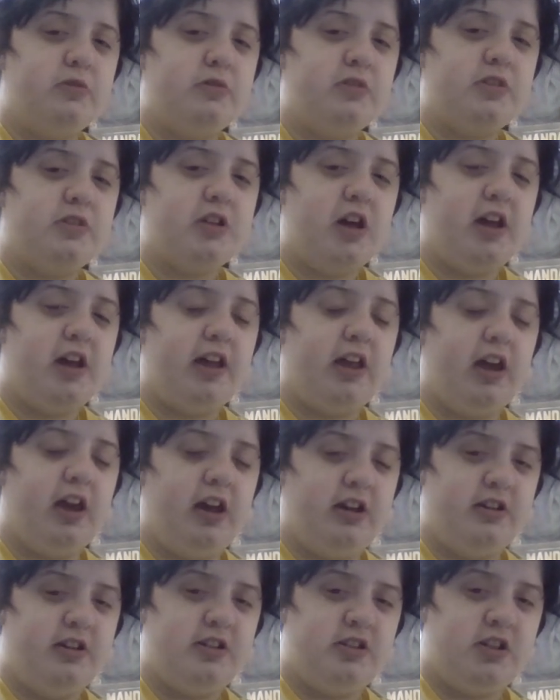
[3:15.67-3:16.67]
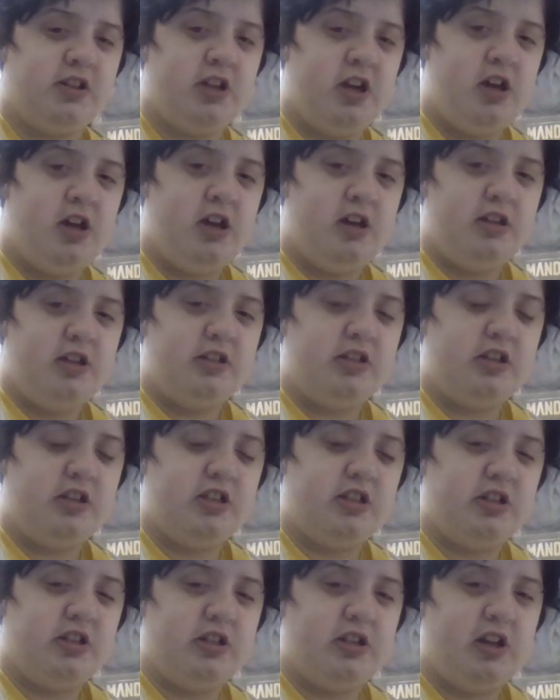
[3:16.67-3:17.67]
sidekicks, said
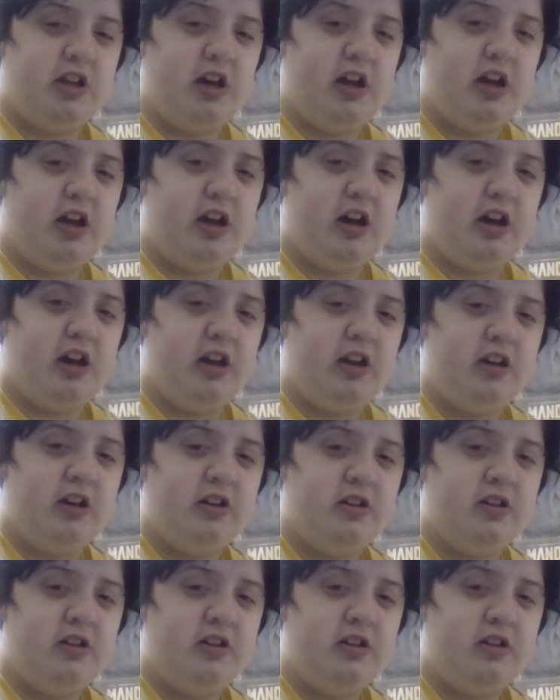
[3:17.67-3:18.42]
Sinai.